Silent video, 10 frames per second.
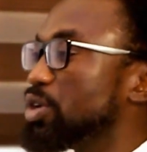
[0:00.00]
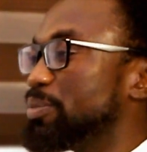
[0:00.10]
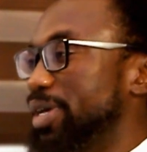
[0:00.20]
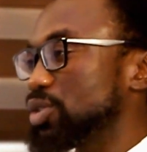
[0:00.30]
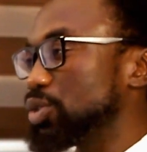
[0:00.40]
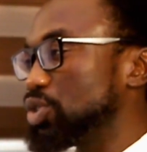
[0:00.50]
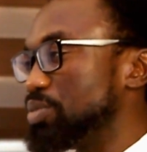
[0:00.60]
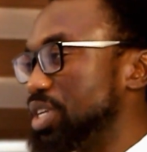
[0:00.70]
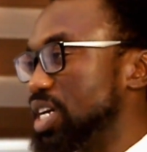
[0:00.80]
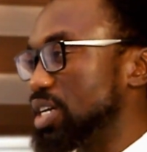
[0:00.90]
on my social
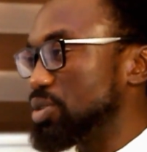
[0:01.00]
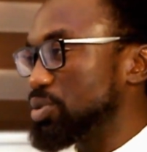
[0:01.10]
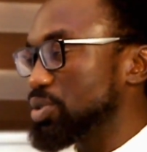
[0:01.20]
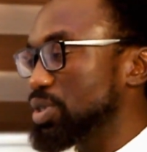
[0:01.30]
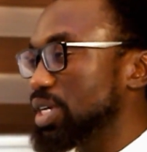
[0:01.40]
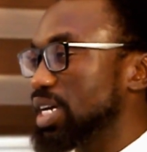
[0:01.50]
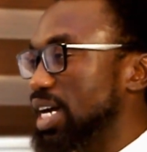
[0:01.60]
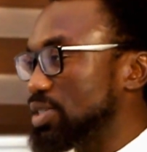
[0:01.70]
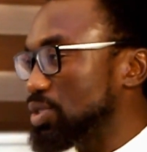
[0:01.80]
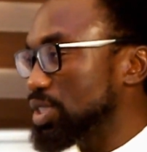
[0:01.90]
media handles
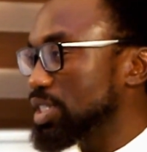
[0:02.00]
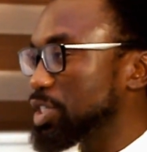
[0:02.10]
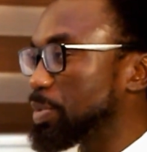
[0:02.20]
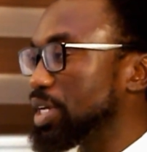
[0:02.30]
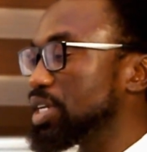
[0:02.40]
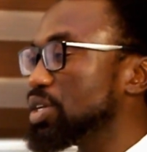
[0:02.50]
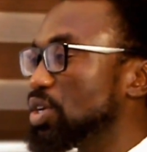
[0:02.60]
as you see displayed